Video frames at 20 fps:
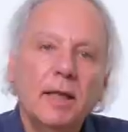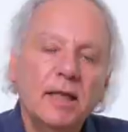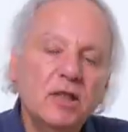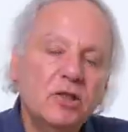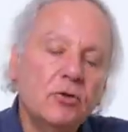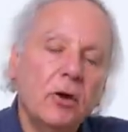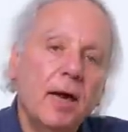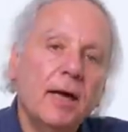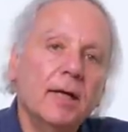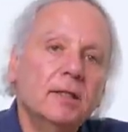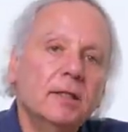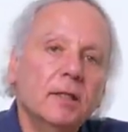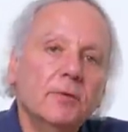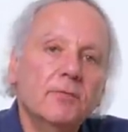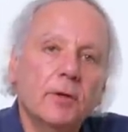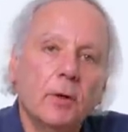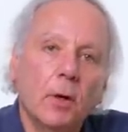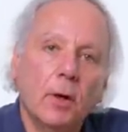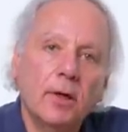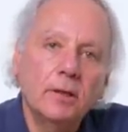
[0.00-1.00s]
Let's try a
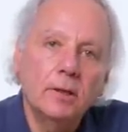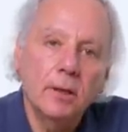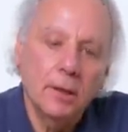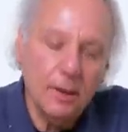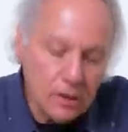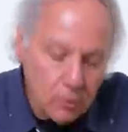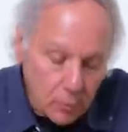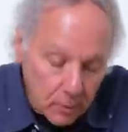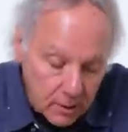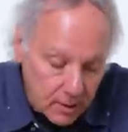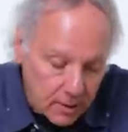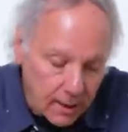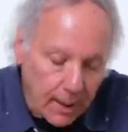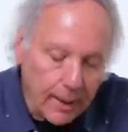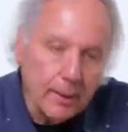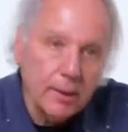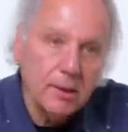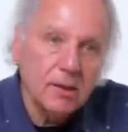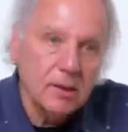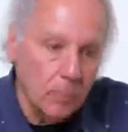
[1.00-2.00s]
different oyster. This one's
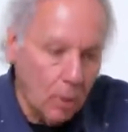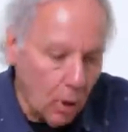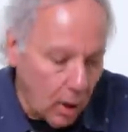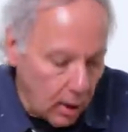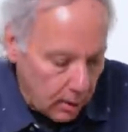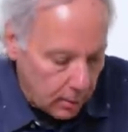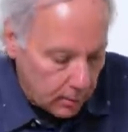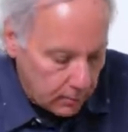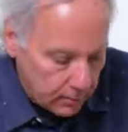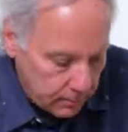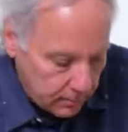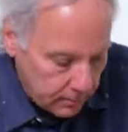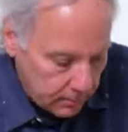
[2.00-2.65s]
slightly smaller.